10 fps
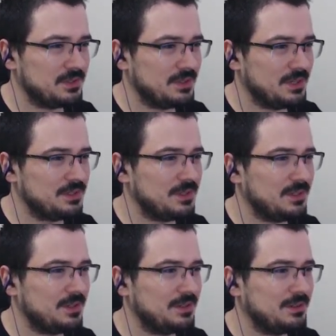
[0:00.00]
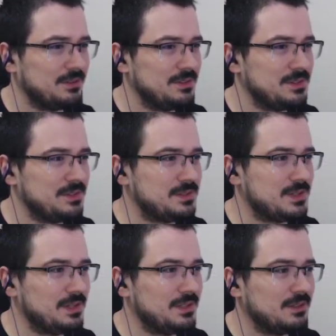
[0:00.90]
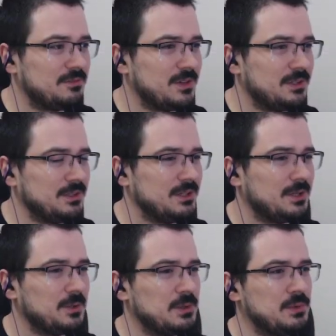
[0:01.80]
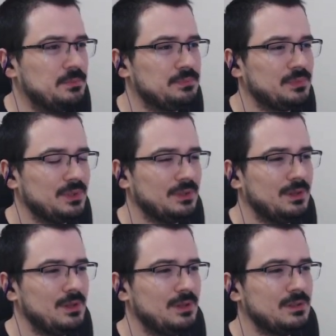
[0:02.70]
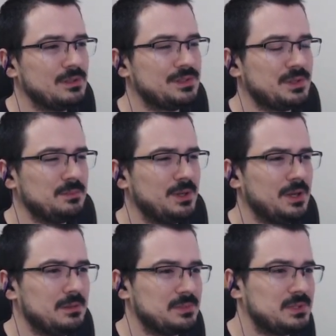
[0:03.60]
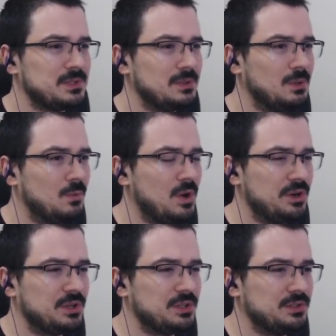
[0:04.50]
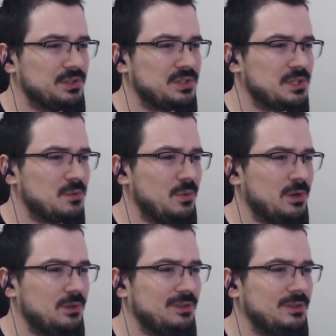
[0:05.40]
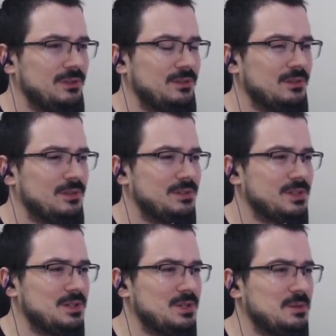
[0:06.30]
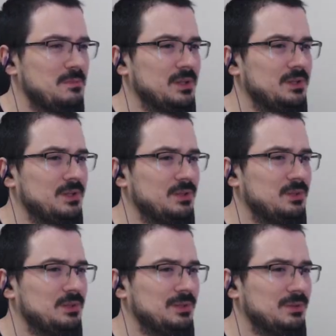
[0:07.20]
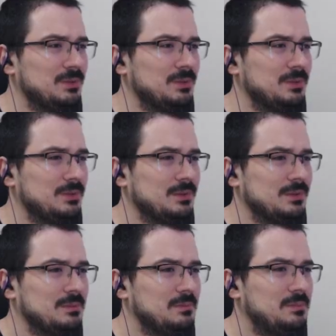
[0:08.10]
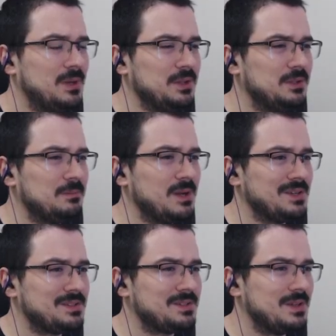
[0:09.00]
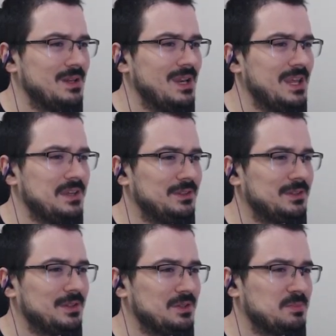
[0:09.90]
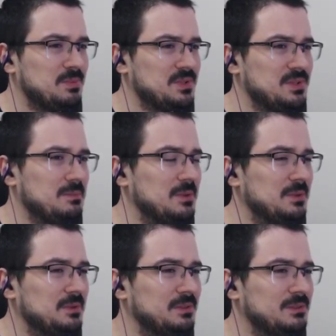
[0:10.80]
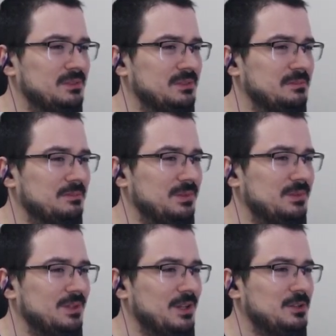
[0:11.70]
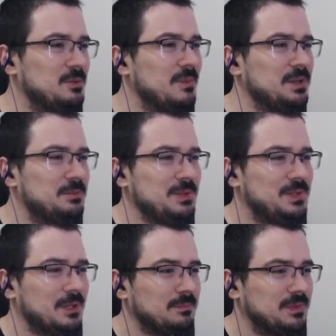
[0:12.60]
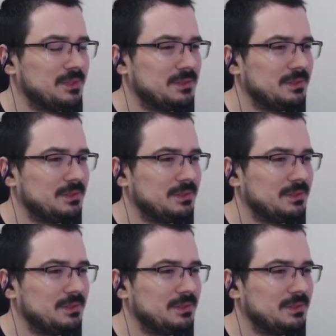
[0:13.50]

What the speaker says: right? It's kind of funny how some games work in such a way that it's actually better to play them as late as possible. Like, you might be tempted